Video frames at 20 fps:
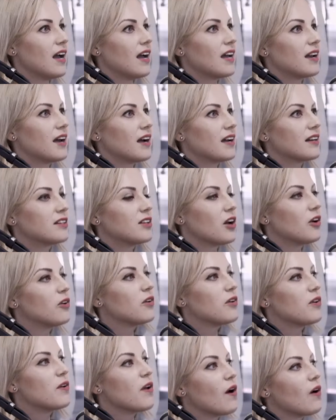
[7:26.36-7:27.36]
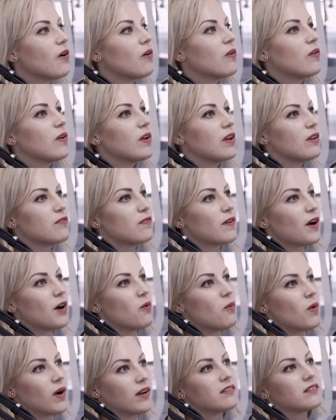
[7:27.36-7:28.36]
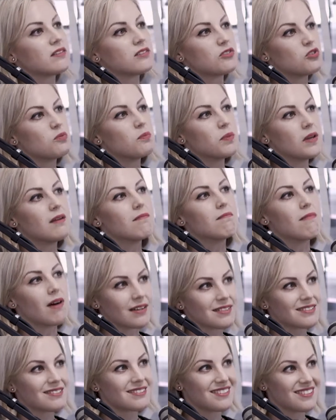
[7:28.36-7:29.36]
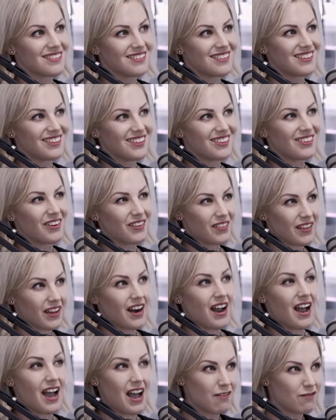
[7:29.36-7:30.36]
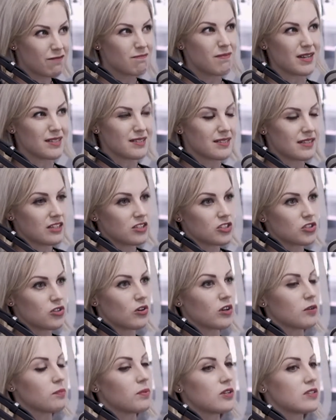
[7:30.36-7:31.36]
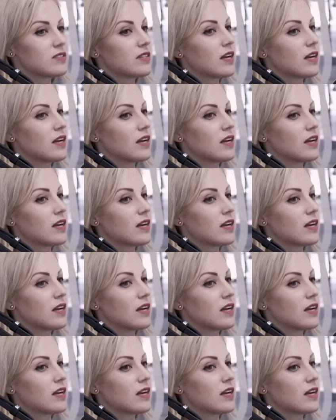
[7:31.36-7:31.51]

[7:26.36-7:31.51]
I don't know if I want it to be a must, that I have my sales target, because